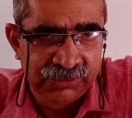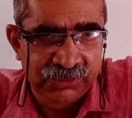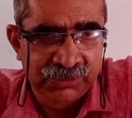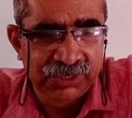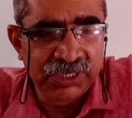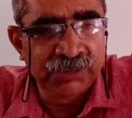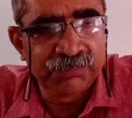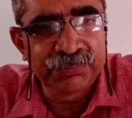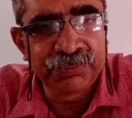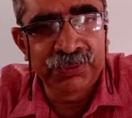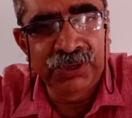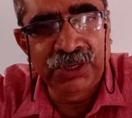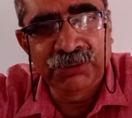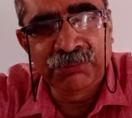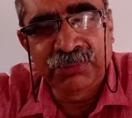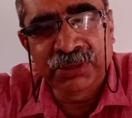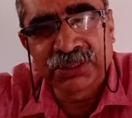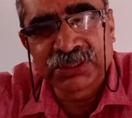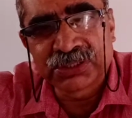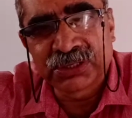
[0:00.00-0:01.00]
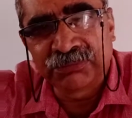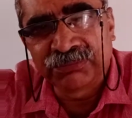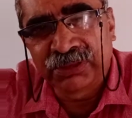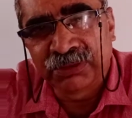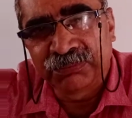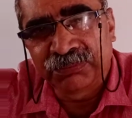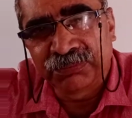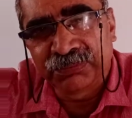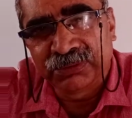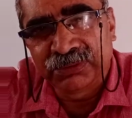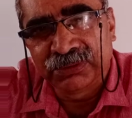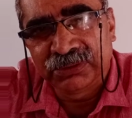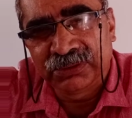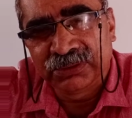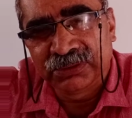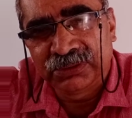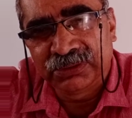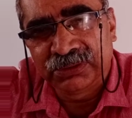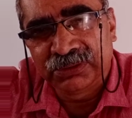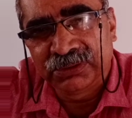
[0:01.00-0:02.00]
The appointments of the
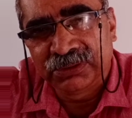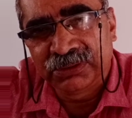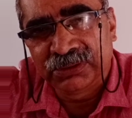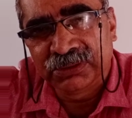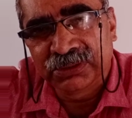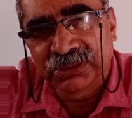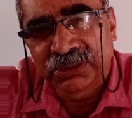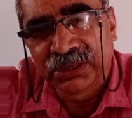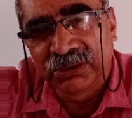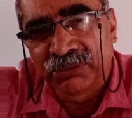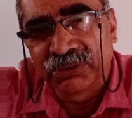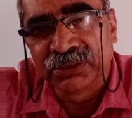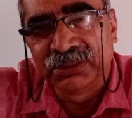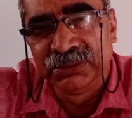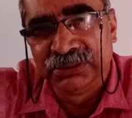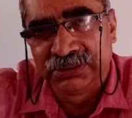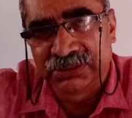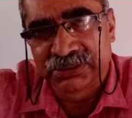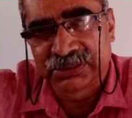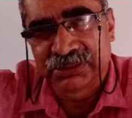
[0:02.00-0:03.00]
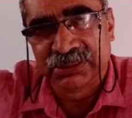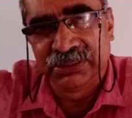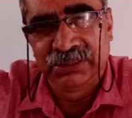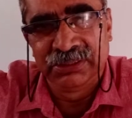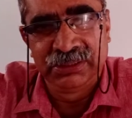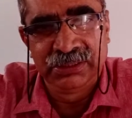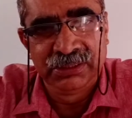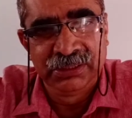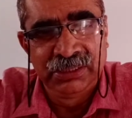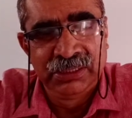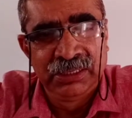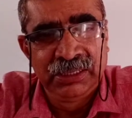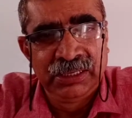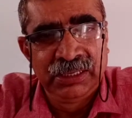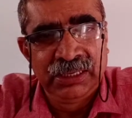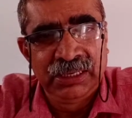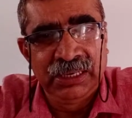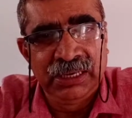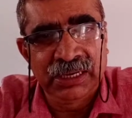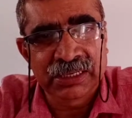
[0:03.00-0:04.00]
governors,
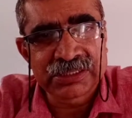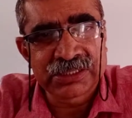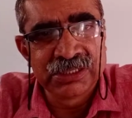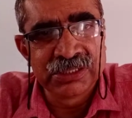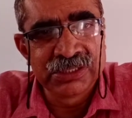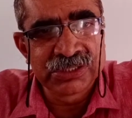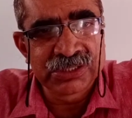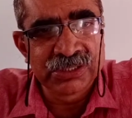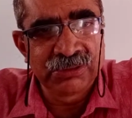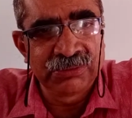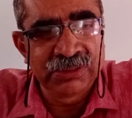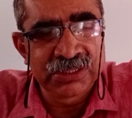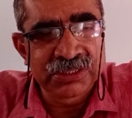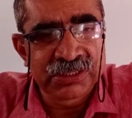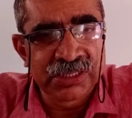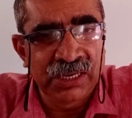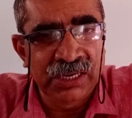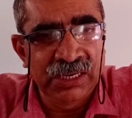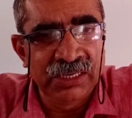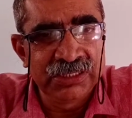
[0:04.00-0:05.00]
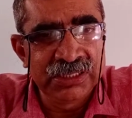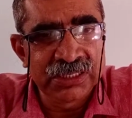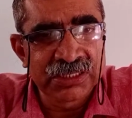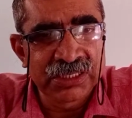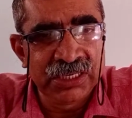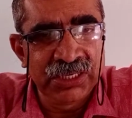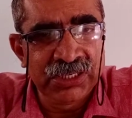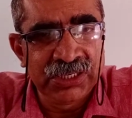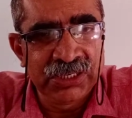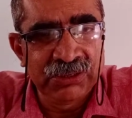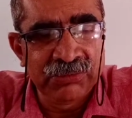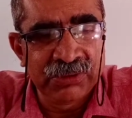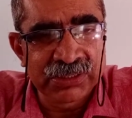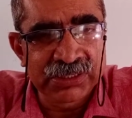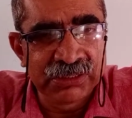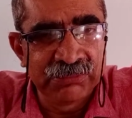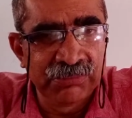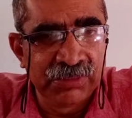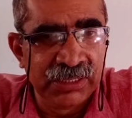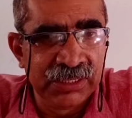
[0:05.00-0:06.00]
elections of the state legislative
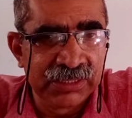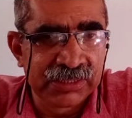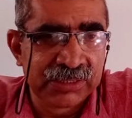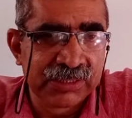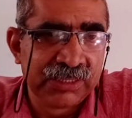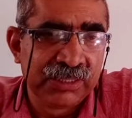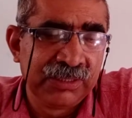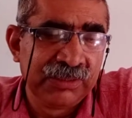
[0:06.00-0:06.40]
assemblies,